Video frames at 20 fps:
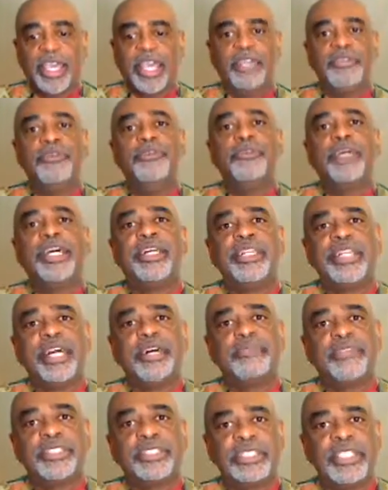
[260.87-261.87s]
and who can
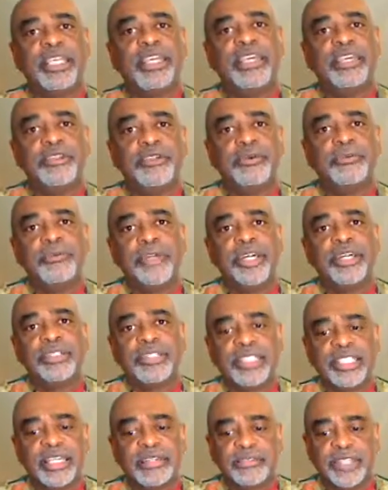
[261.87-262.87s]
never sin. Your
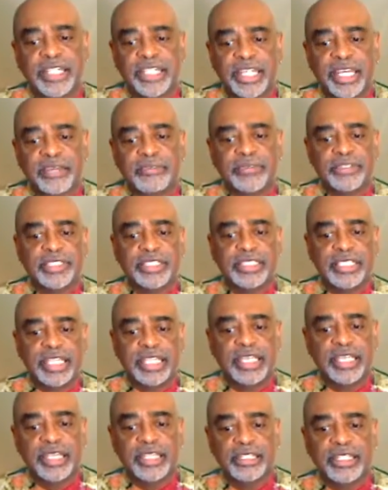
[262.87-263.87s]
real self can never
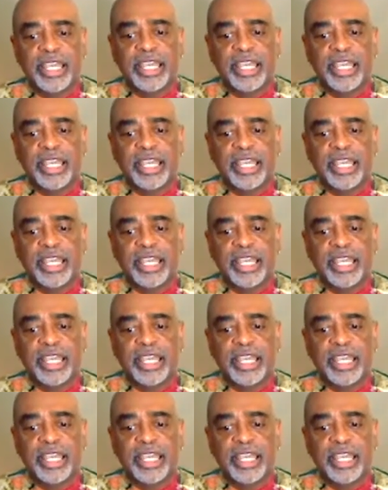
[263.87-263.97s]
sin.